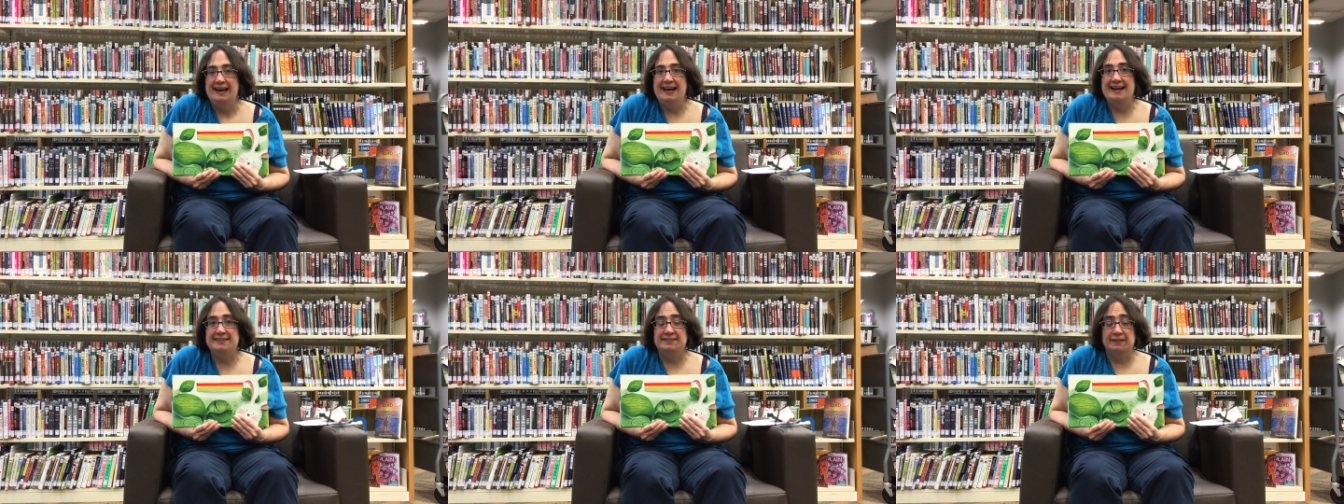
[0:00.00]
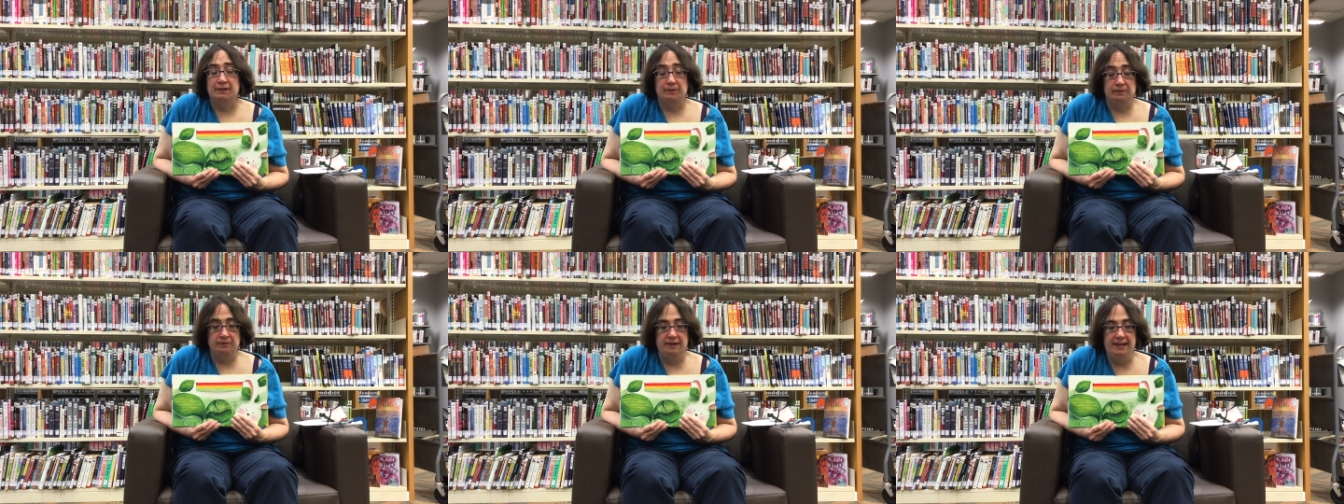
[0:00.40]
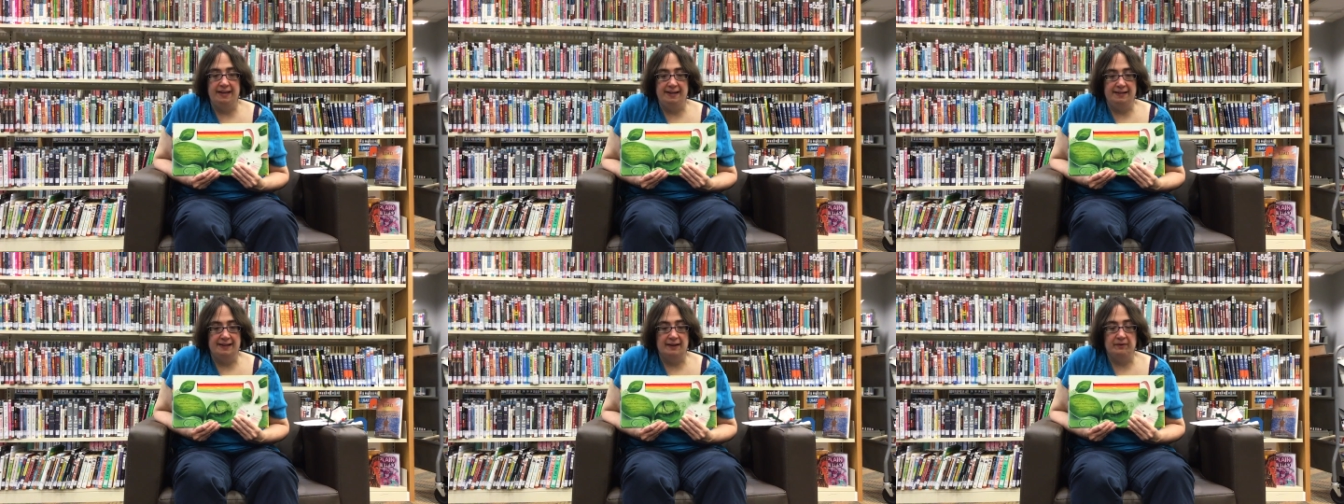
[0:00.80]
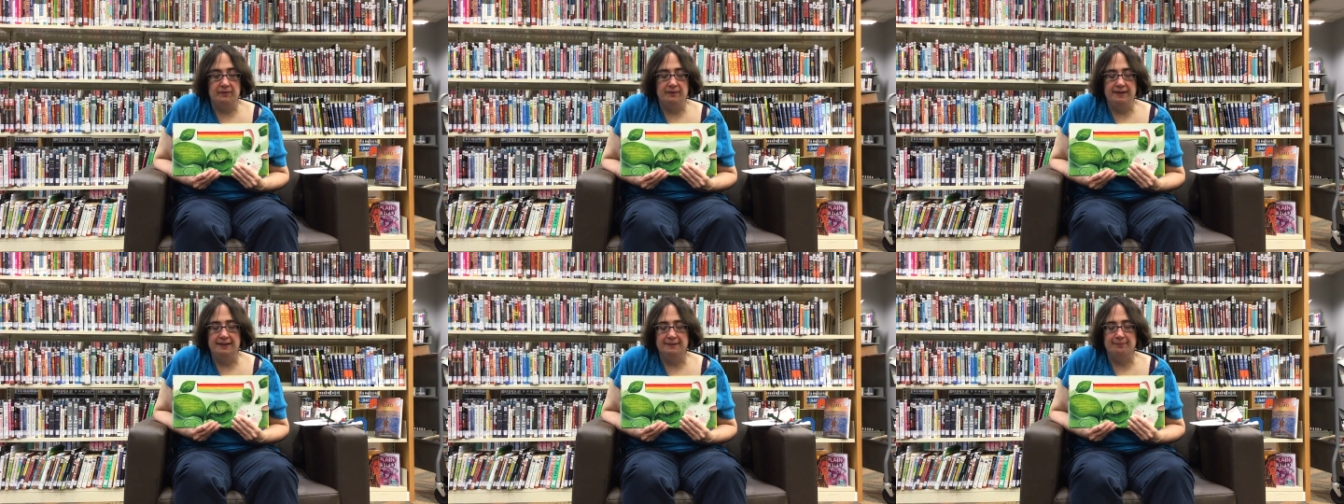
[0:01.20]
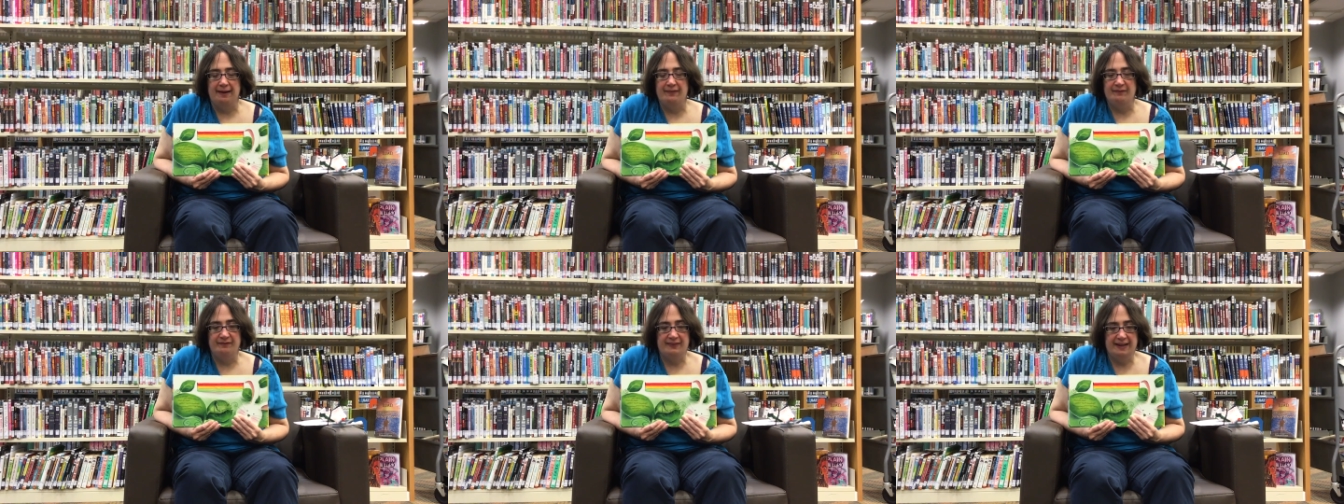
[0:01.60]
It's green, and green is
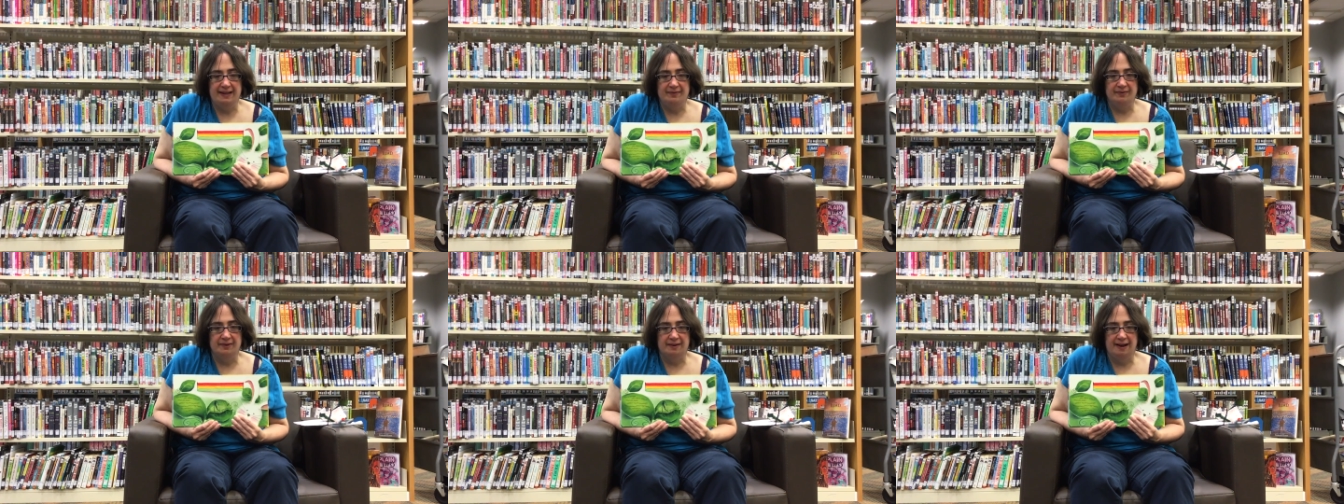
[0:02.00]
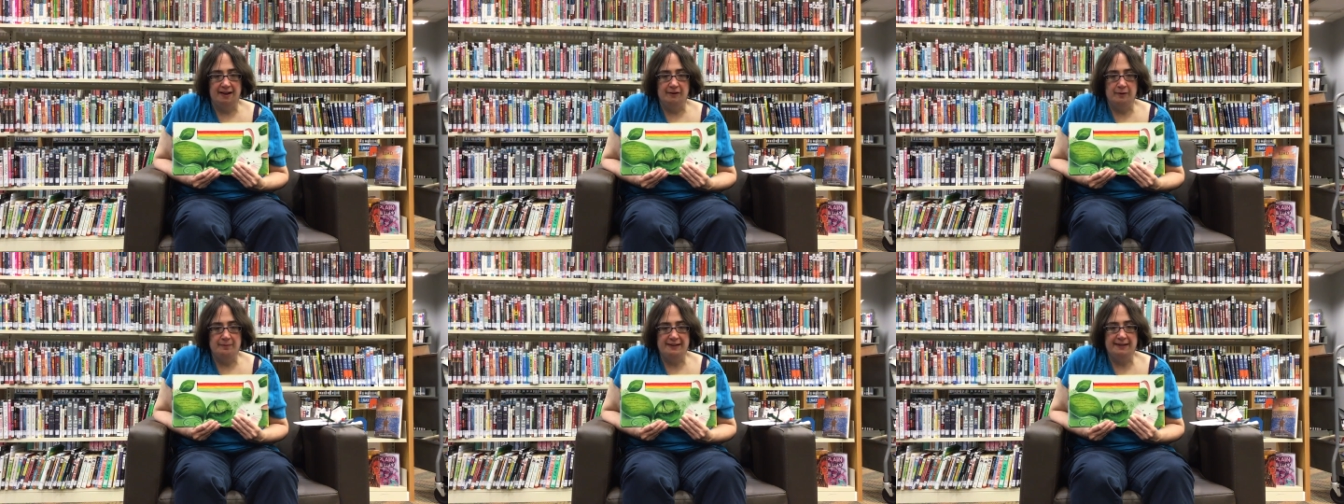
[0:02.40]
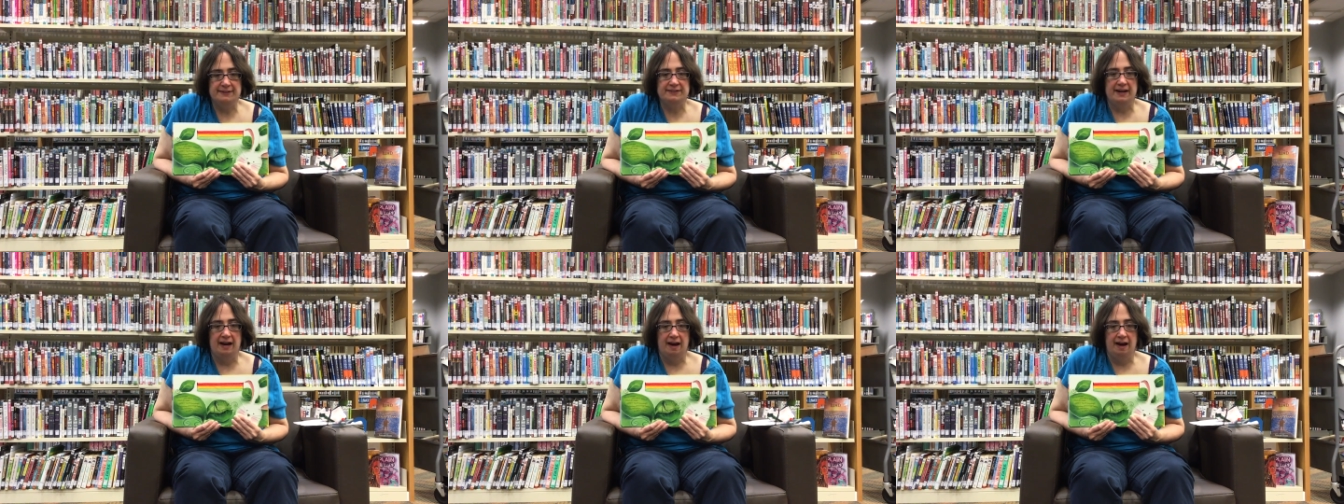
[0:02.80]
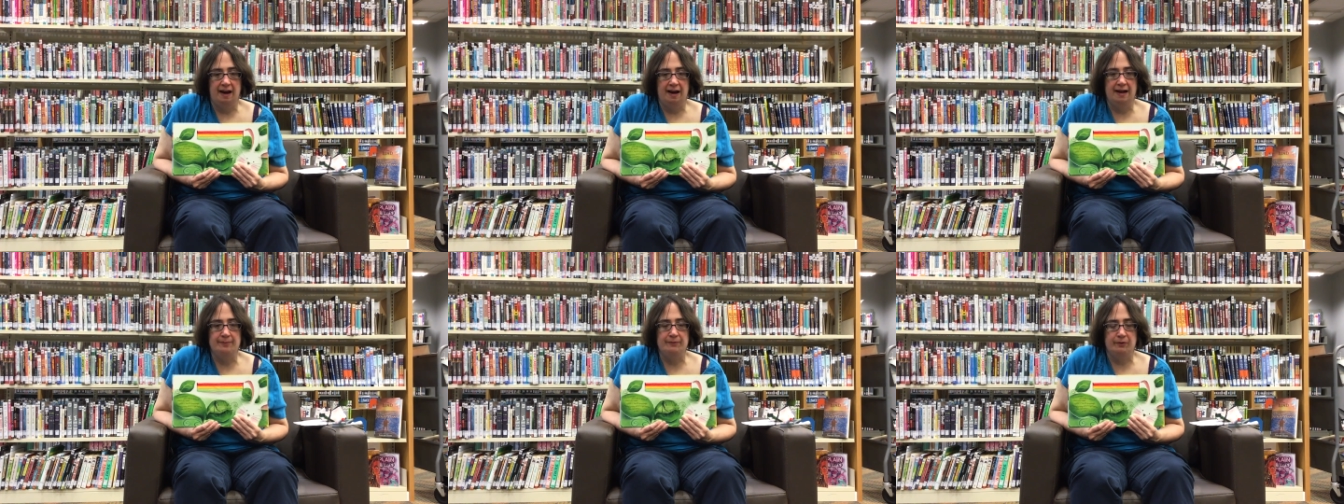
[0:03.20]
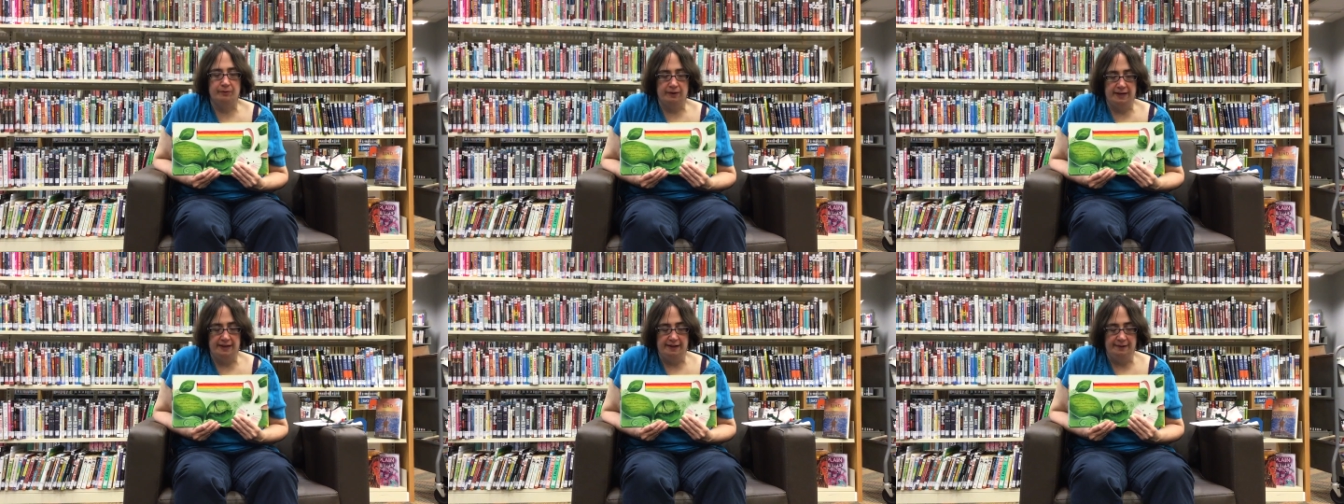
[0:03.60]
my favorite color because I'm
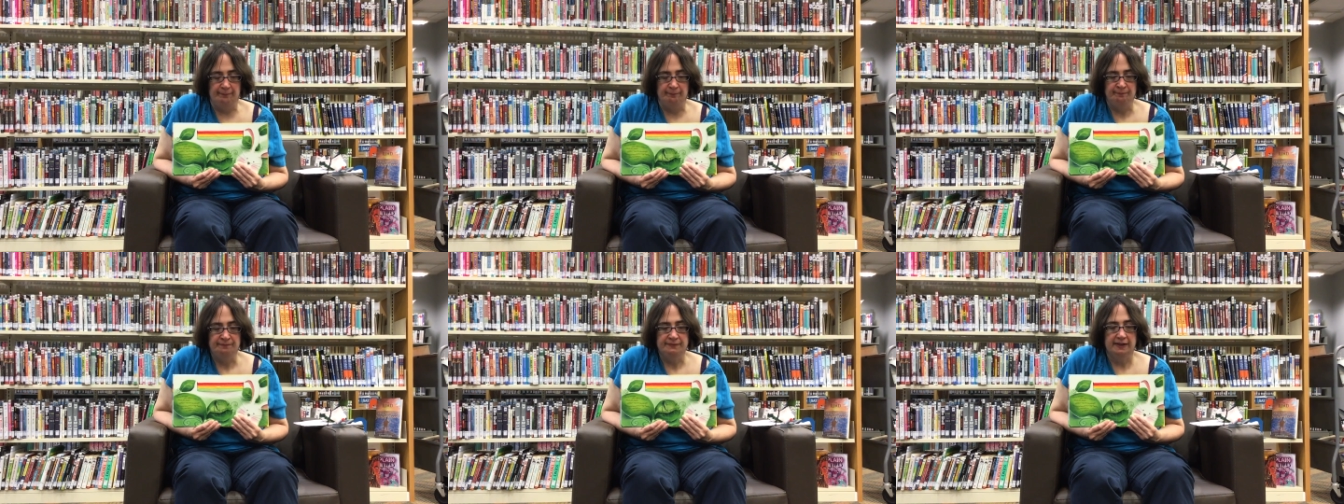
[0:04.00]
green."